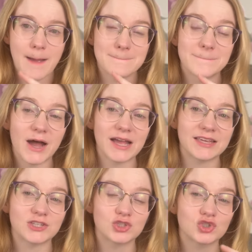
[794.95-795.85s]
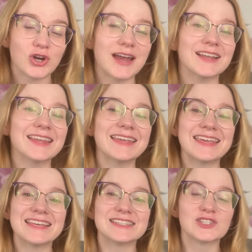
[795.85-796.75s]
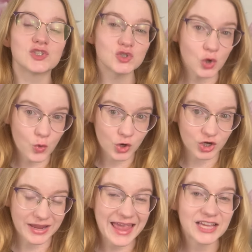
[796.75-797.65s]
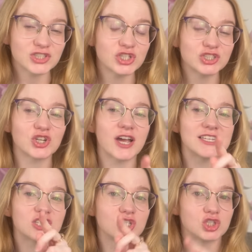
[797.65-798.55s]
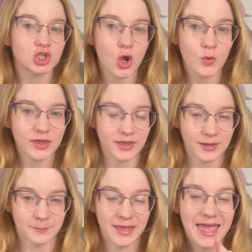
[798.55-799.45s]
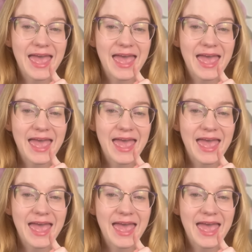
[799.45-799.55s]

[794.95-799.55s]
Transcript: by straddling his sword as she tries to choke him